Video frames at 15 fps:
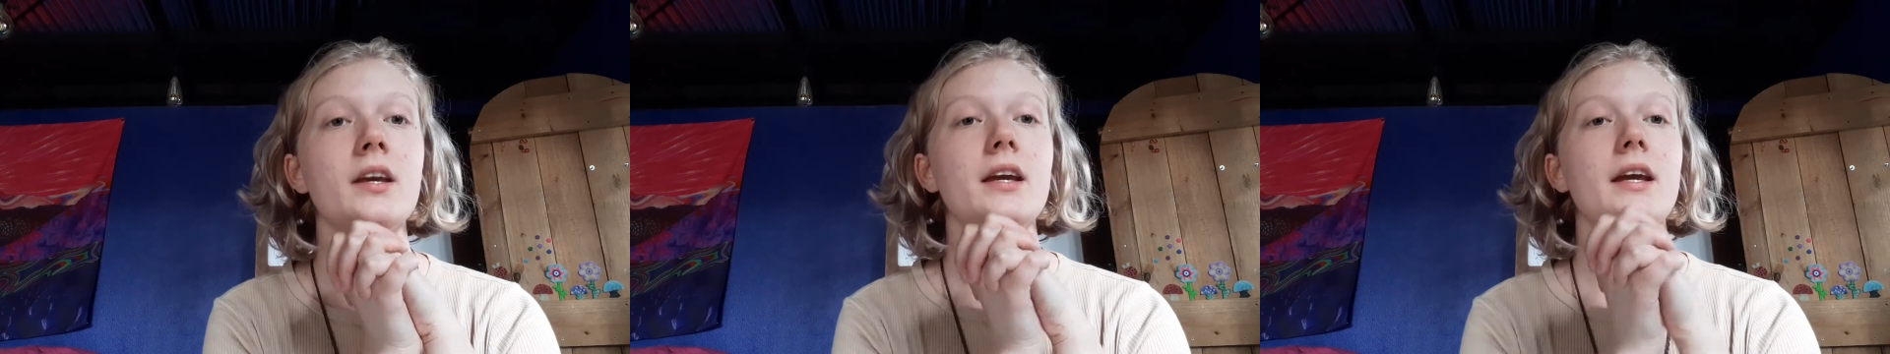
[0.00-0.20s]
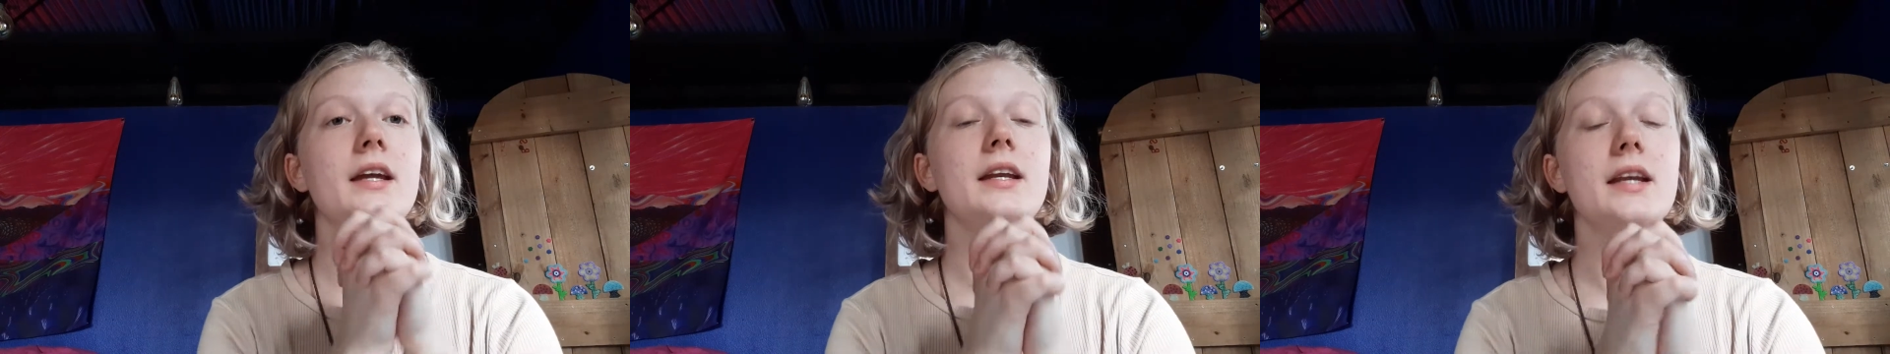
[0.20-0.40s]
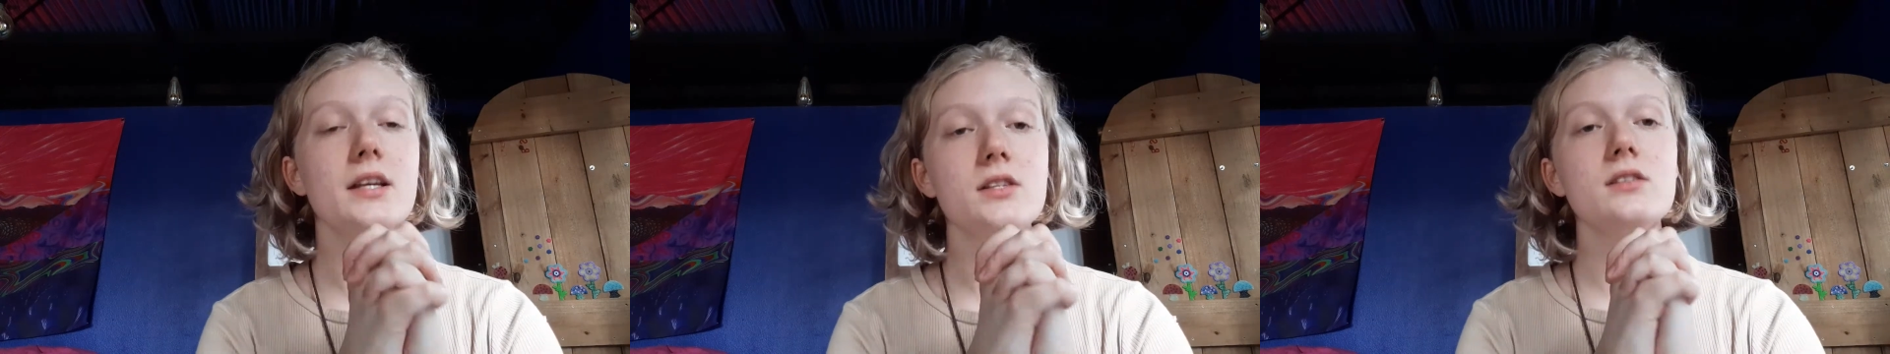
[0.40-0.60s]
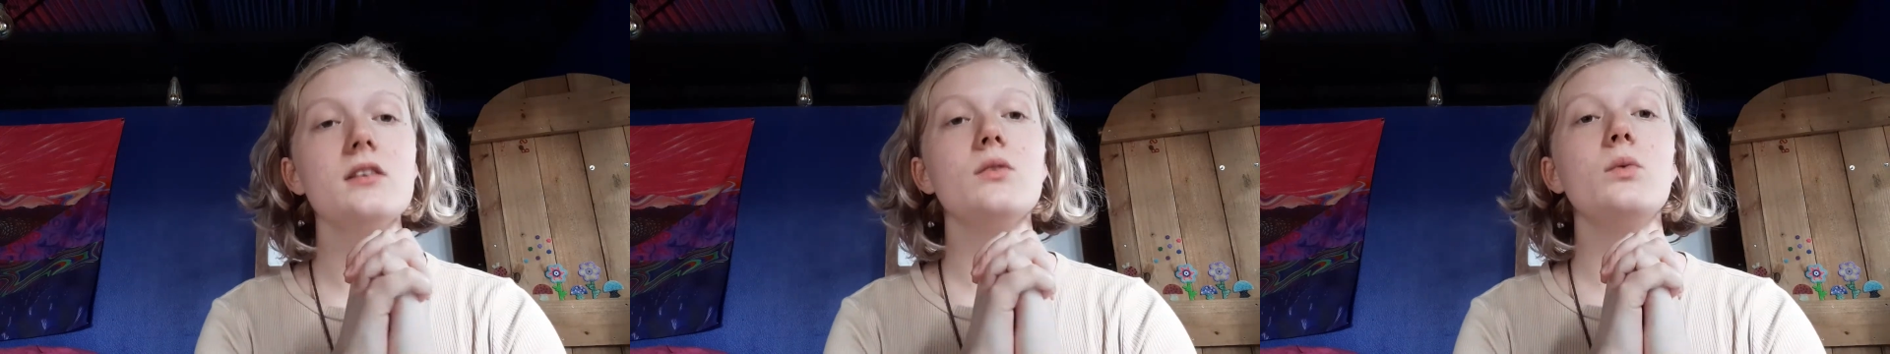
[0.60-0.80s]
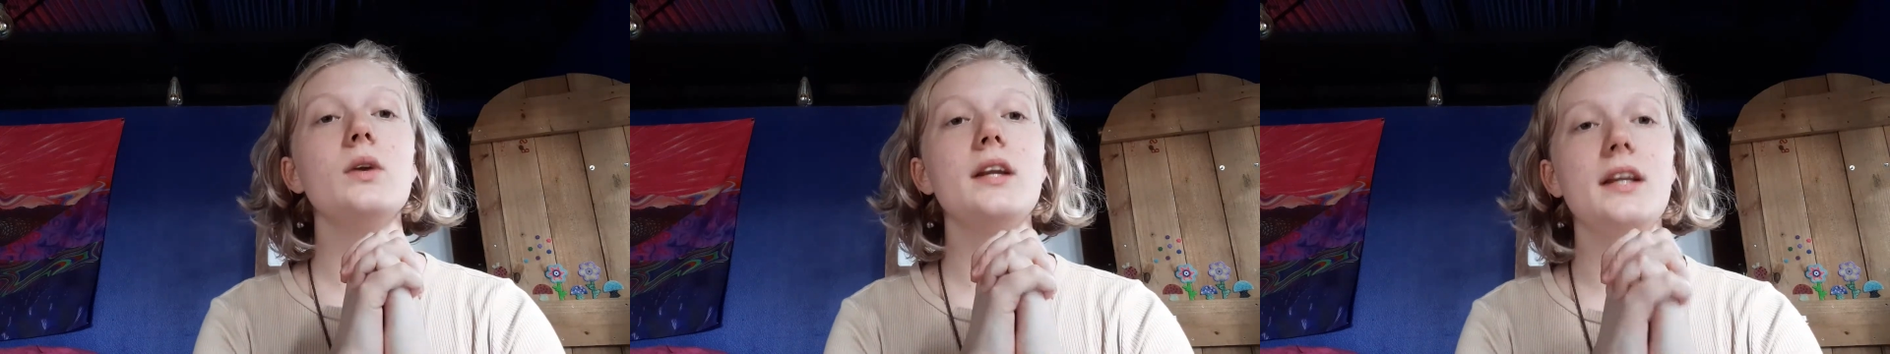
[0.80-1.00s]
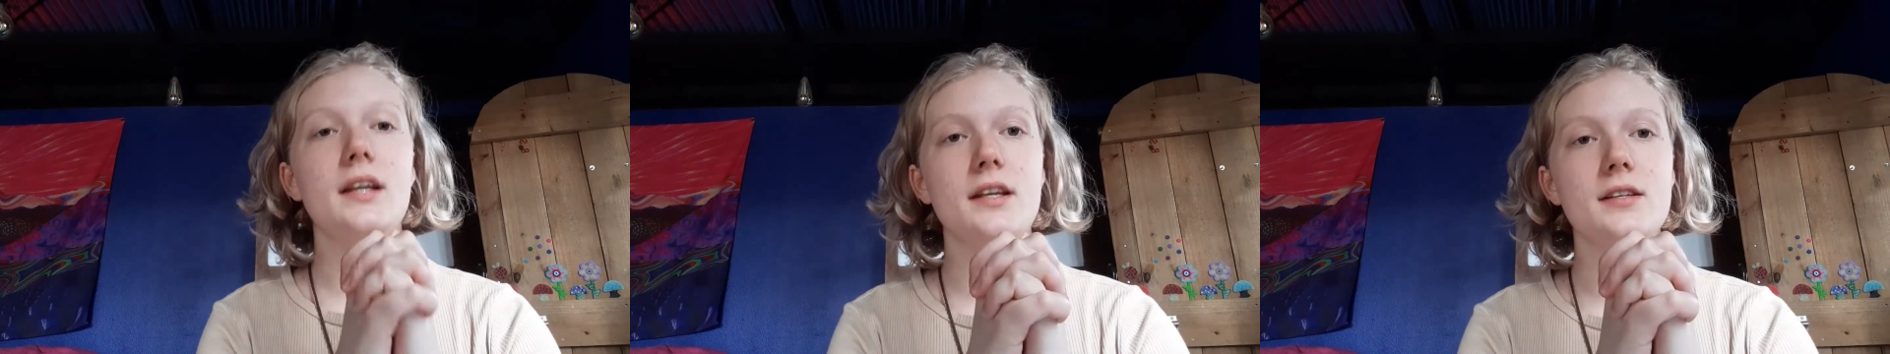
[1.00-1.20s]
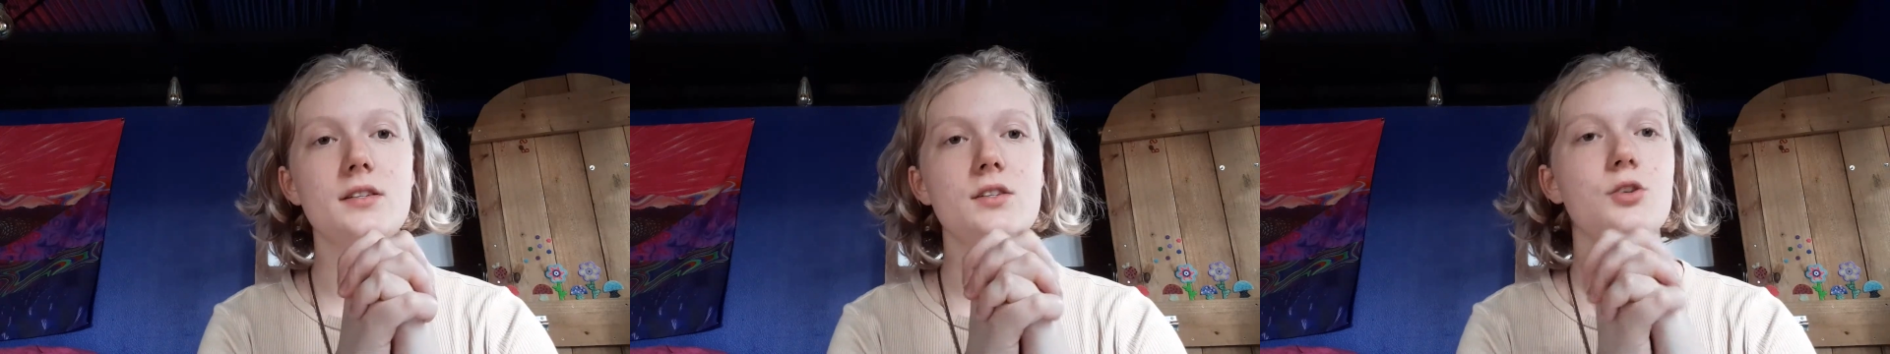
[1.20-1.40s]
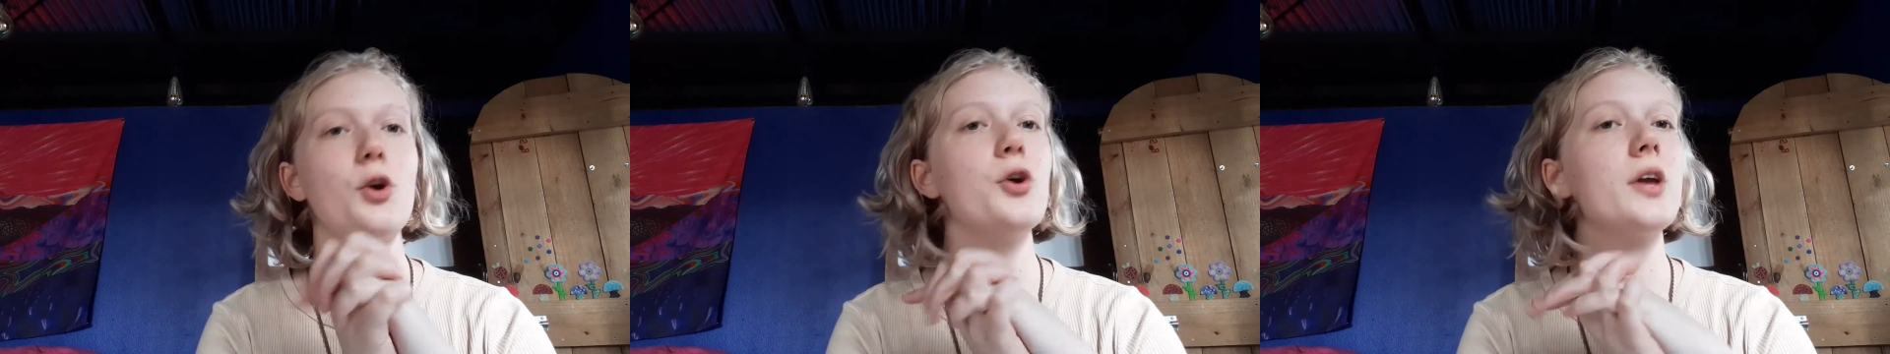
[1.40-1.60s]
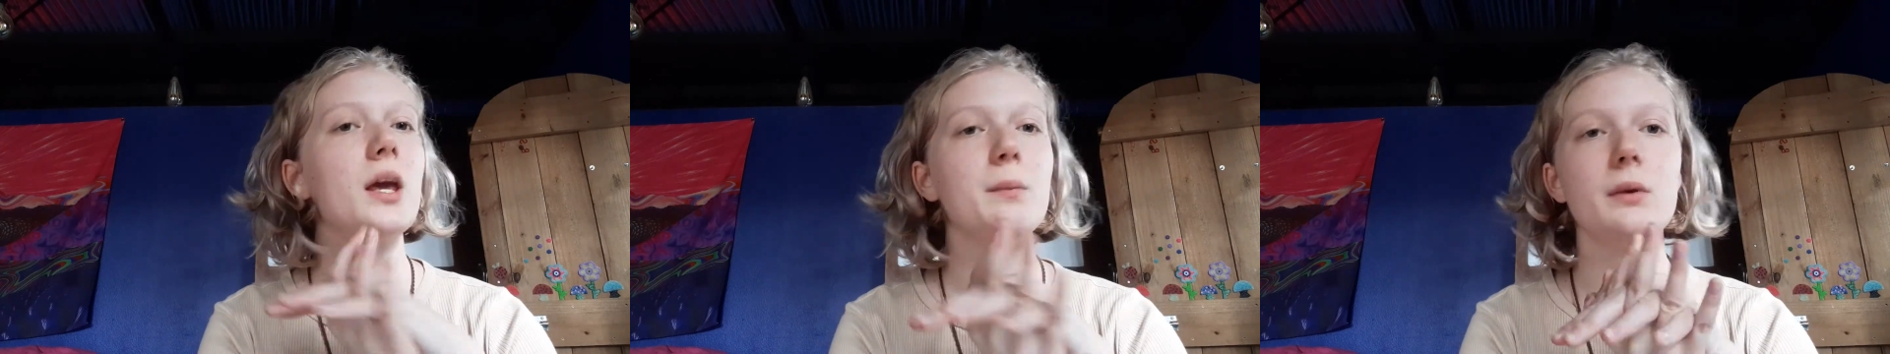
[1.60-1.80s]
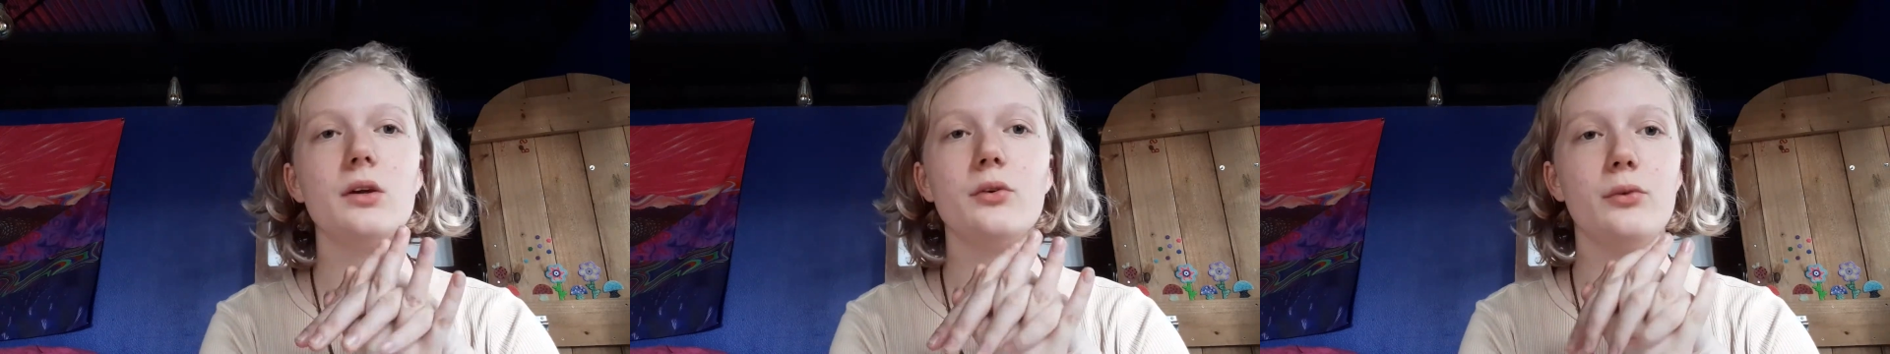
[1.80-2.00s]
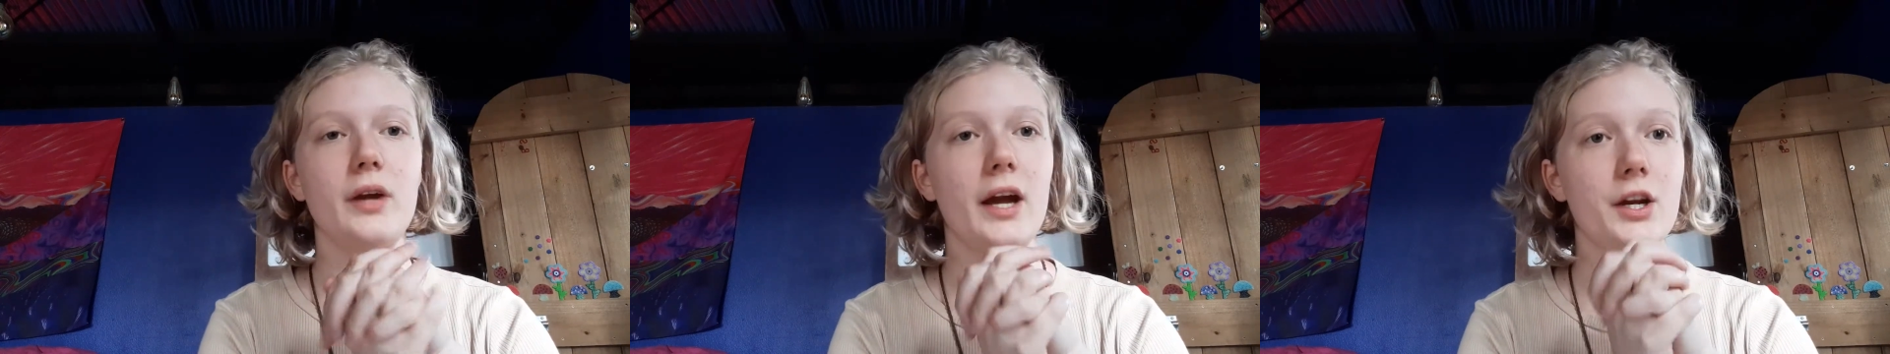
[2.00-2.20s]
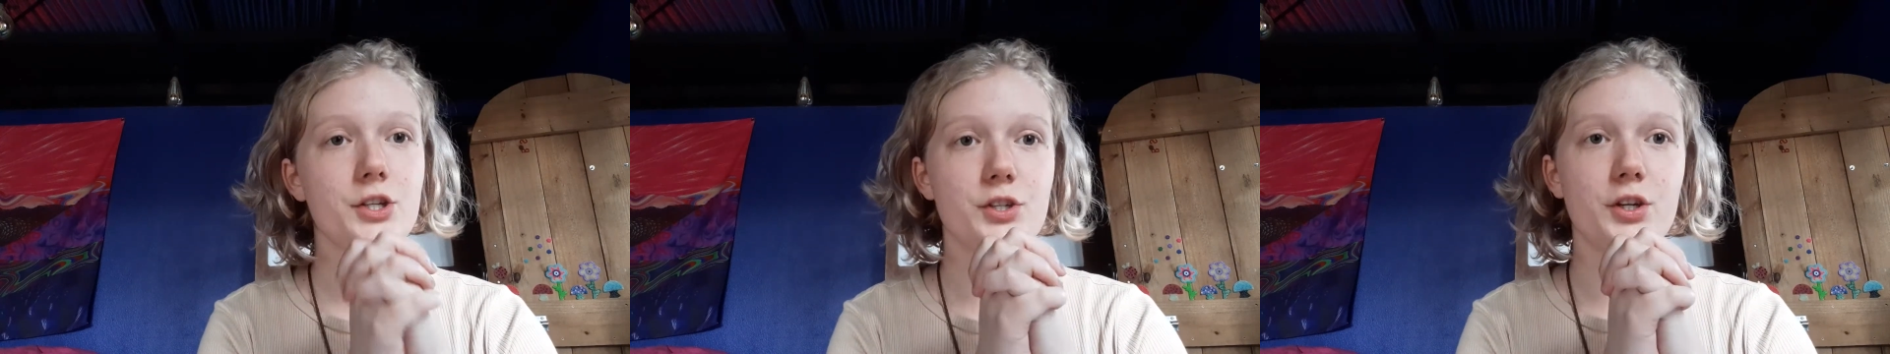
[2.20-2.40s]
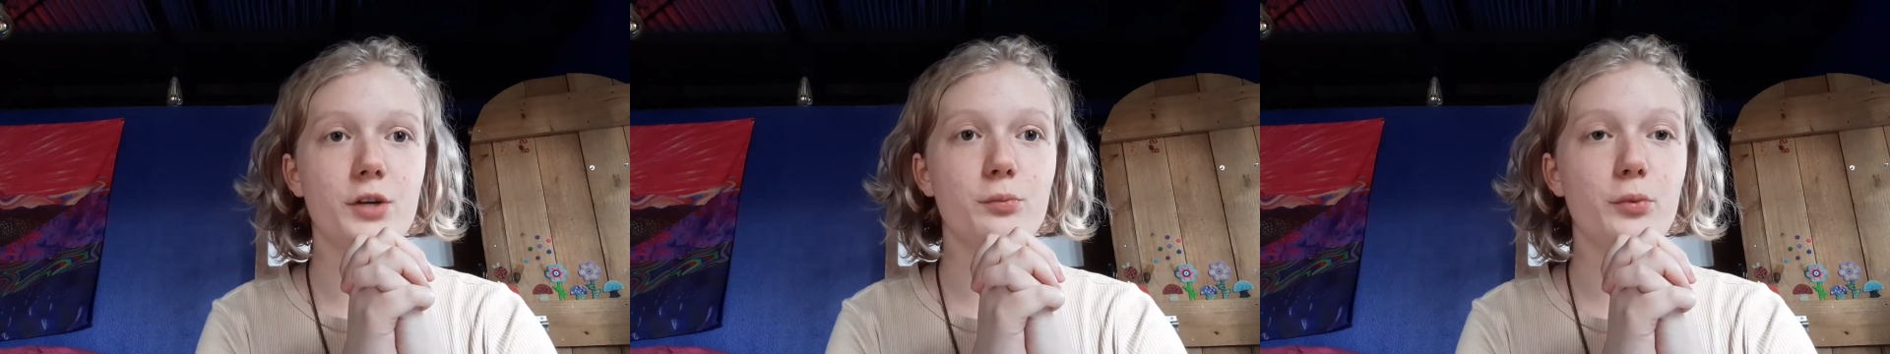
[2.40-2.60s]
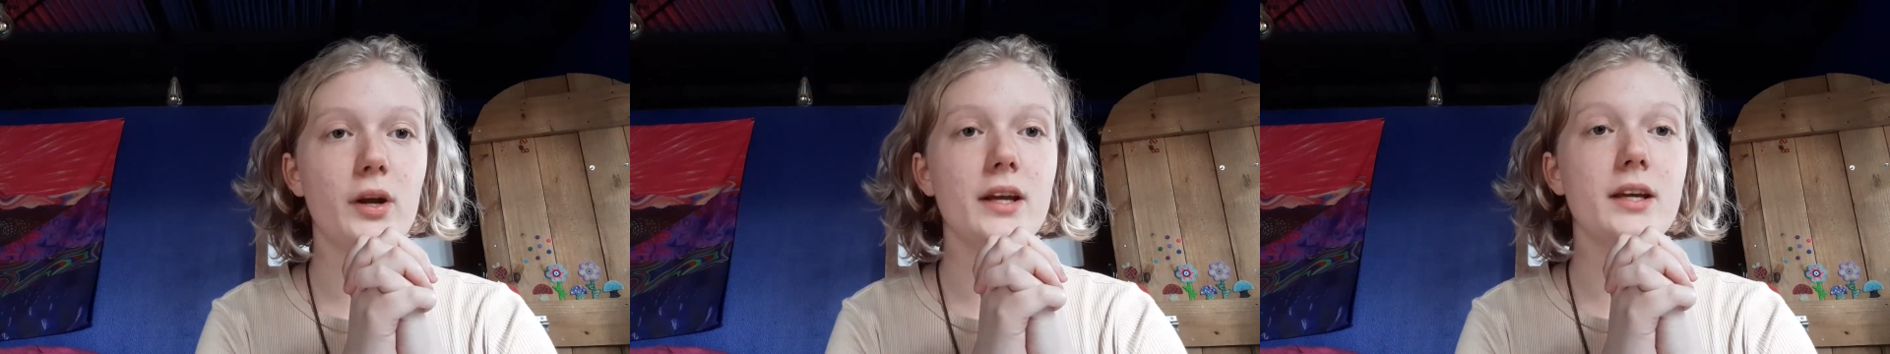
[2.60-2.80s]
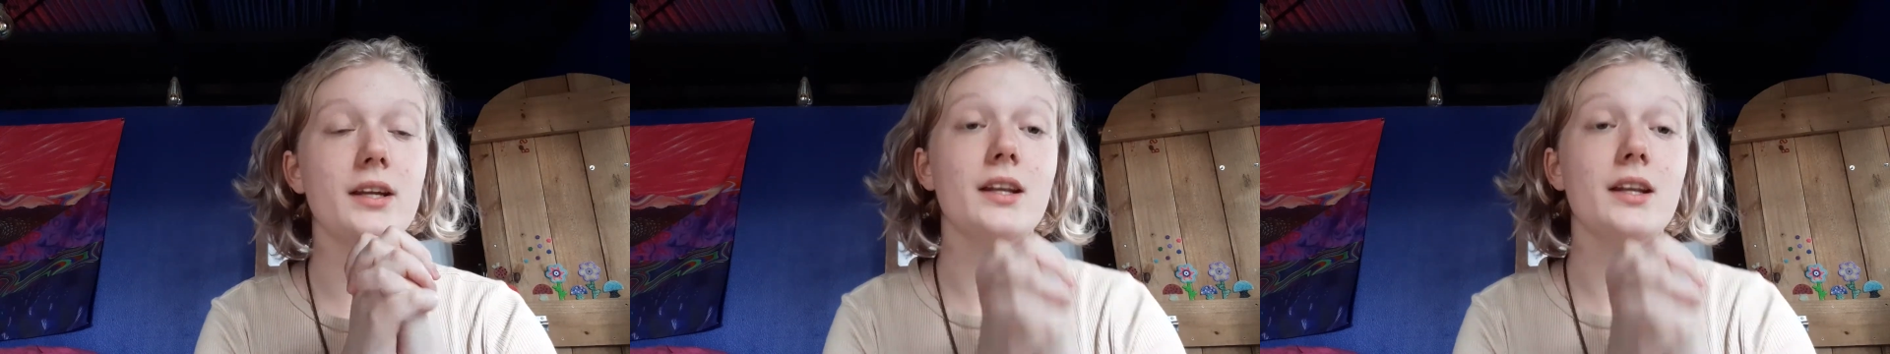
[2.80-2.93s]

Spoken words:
It is what it is. No chemical reaction can break it,